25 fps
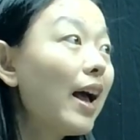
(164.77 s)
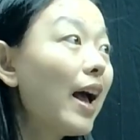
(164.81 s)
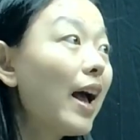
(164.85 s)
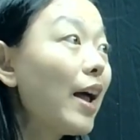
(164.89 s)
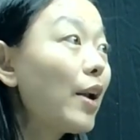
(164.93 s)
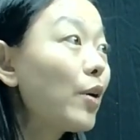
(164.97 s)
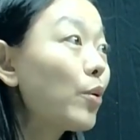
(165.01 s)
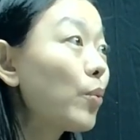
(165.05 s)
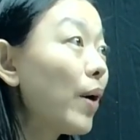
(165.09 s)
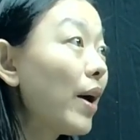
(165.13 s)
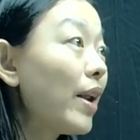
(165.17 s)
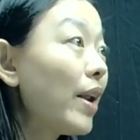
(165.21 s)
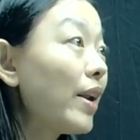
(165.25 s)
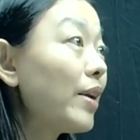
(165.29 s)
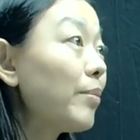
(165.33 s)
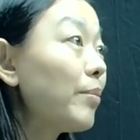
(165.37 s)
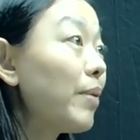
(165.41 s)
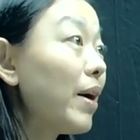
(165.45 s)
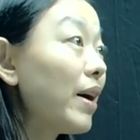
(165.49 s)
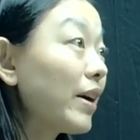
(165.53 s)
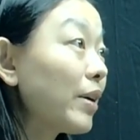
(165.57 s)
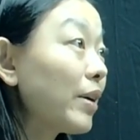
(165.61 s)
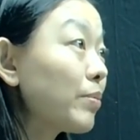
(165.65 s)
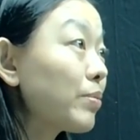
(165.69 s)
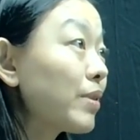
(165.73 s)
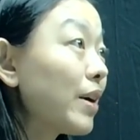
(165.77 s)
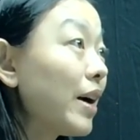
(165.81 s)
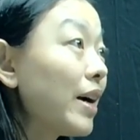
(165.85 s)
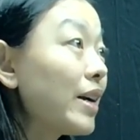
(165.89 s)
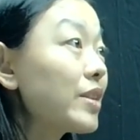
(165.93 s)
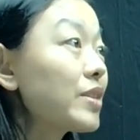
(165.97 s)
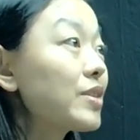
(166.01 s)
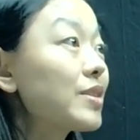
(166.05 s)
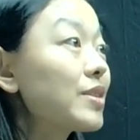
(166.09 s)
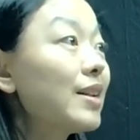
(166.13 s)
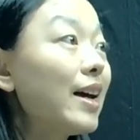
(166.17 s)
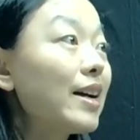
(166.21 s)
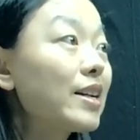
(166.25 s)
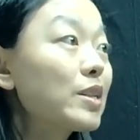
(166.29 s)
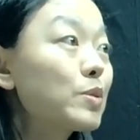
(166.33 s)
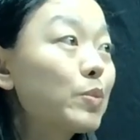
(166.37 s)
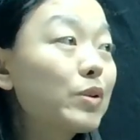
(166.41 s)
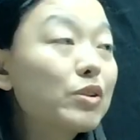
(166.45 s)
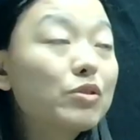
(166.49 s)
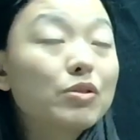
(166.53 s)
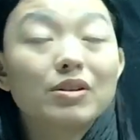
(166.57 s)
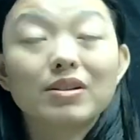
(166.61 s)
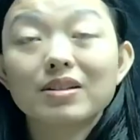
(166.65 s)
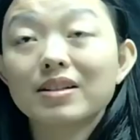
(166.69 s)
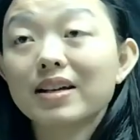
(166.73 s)
And when the market price lies
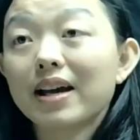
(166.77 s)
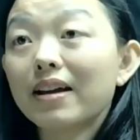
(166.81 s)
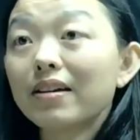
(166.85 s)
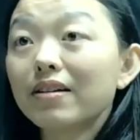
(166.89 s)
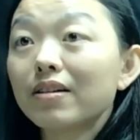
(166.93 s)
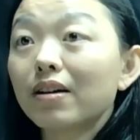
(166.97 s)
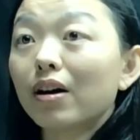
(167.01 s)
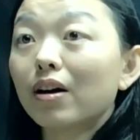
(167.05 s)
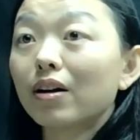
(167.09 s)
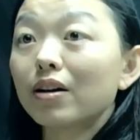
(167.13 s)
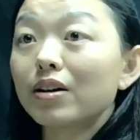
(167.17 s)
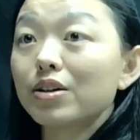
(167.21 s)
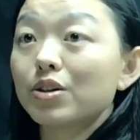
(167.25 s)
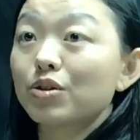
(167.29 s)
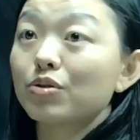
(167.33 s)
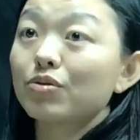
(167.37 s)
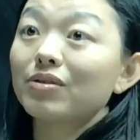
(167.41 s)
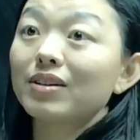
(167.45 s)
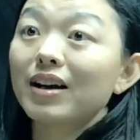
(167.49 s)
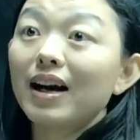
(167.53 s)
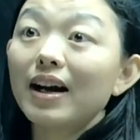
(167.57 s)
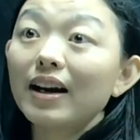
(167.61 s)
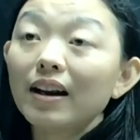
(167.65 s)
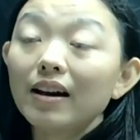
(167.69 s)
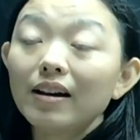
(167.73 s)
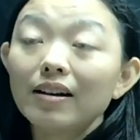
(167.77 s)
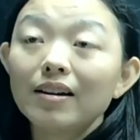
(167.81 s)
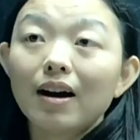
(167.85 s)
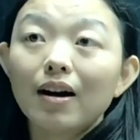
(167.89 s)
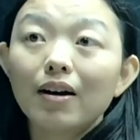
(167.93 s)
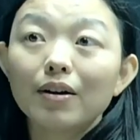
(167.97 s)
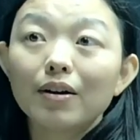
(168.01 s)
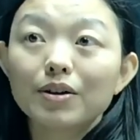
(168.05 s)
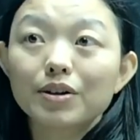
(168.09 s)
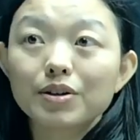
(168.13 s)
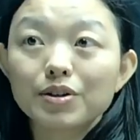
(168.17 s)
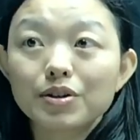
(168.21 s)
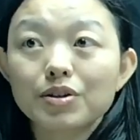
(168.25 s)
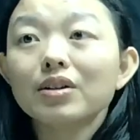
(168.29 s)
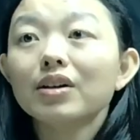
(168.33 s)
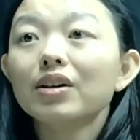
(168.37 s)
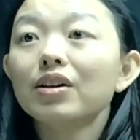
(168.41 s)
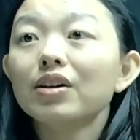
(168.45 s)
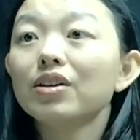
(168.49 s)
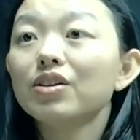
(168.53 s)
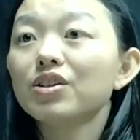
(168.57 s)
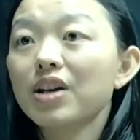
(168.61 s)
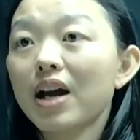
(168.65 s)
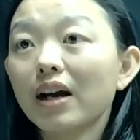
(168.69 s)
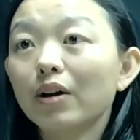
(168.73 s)
between $10 to $19,
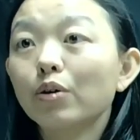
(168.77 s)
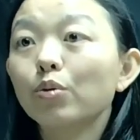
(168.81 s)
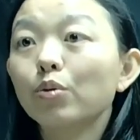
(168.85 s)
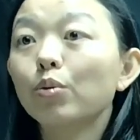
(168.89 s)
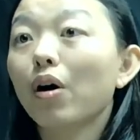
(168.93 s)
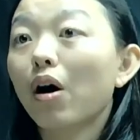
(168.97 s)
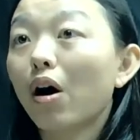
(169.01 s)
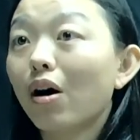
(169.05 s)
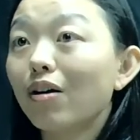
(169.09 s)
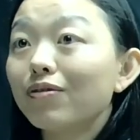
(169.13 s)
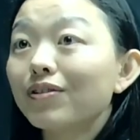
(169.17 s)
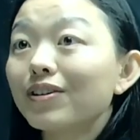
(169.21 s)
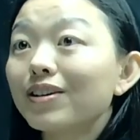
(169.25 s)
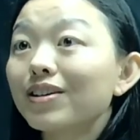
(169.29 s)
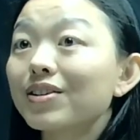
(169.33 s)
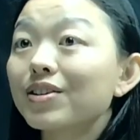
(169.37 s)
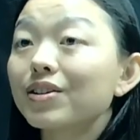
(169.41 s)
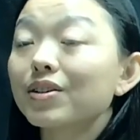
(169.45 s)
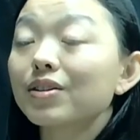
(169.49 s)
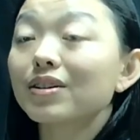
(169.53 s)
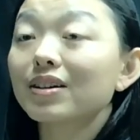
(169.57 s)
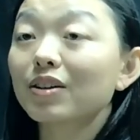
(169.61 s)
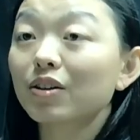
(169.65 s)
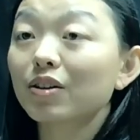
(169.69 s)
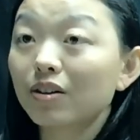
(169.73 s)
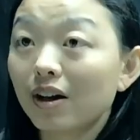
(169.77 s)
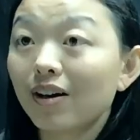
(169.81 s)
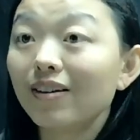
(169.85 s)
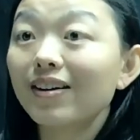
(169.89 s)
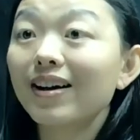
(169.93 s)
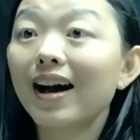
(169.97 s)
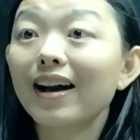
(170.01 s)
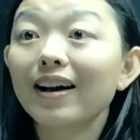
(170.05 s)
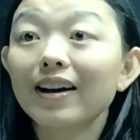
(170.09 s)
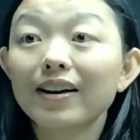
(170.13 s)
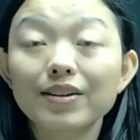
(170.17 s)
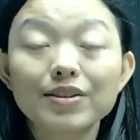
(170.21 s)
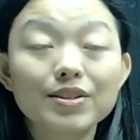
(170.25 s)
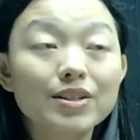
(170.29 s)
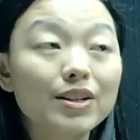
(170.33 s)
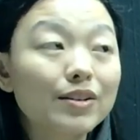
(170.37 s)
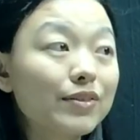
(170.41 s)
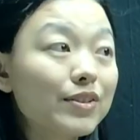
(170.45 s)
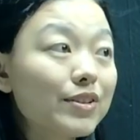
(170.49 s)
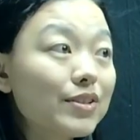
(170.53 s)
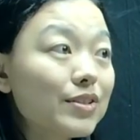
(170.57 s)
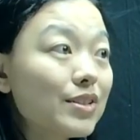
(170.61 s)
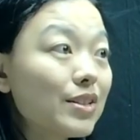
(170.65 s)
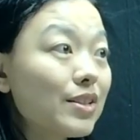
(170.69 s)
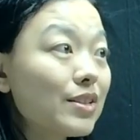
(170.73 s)
Jack will offer the loan cutting
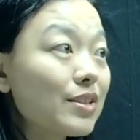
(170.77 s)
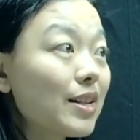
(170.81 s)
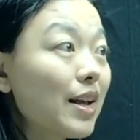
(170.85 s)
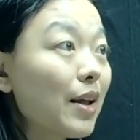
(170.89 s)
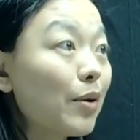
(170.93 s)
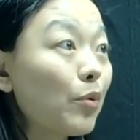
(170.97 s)
services.